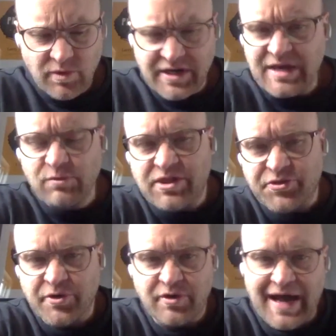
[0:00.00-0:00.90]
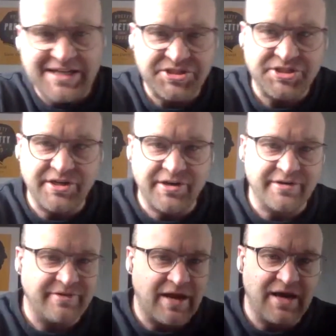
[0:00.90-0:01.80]
What he went through last
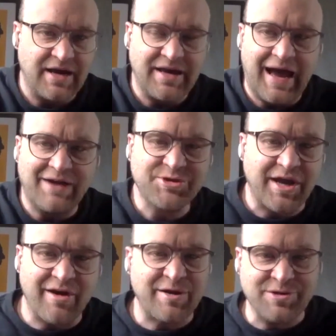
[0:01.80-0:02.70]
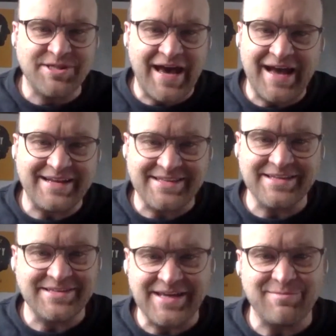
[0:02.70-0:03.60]
year, uh, how scary was
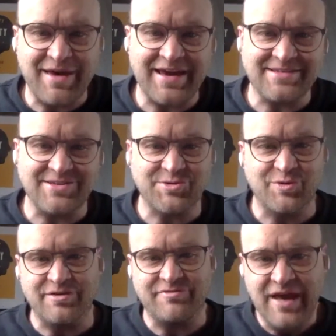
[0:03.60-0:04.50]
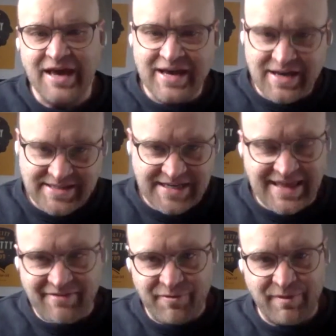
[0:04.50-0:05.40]
that as his teammate to sort of
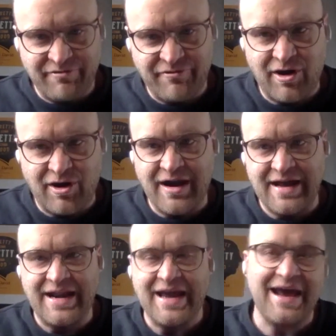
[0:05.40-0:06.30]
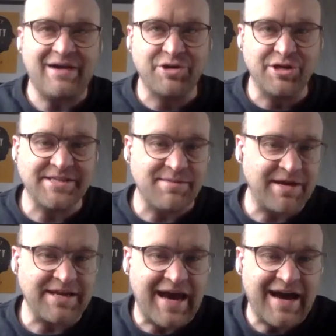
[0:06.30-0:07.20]
see that from afar? And, and how good
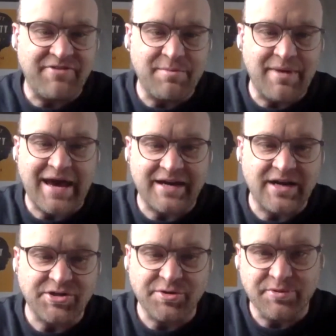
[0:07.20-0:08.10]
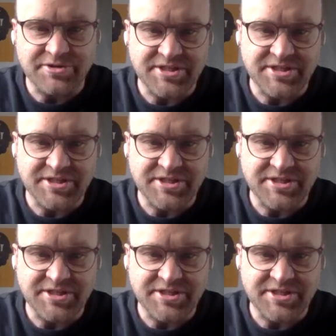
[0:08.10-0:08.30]
has it been to have him back at one hundred